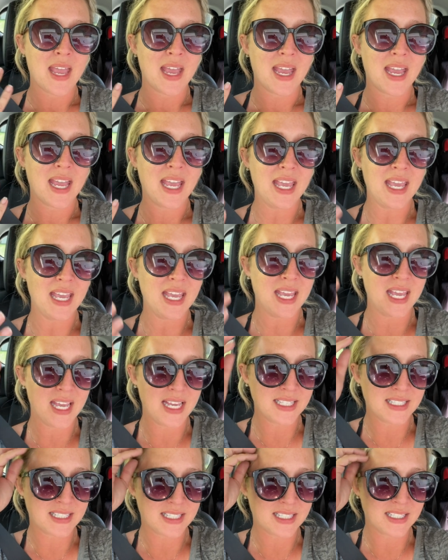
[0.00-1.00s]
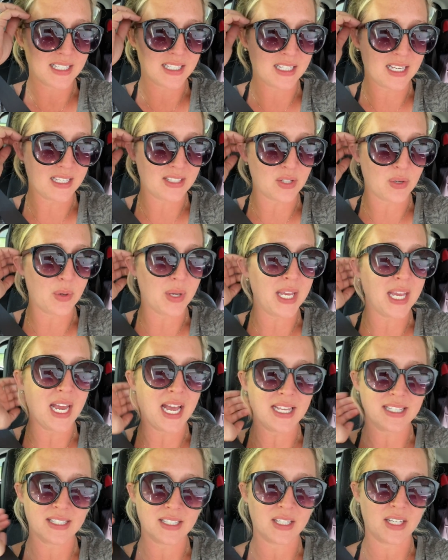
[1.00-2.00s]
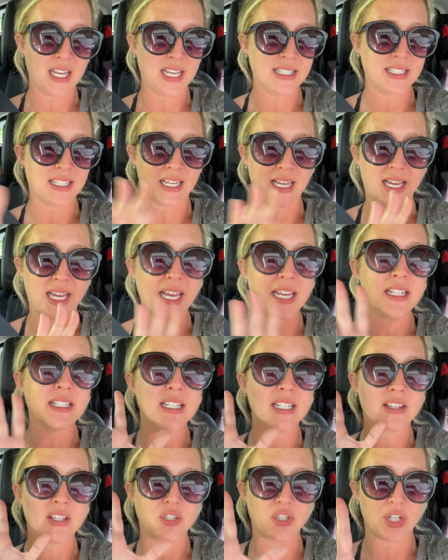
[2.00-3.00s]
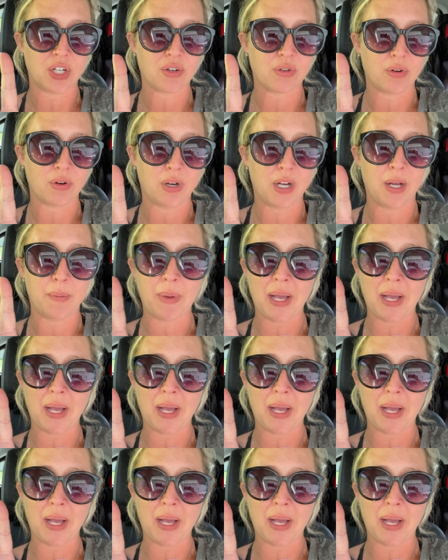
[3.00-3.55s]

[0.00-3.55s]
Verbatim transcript: he hits, so he has to, he's like, I can't just hit the general up.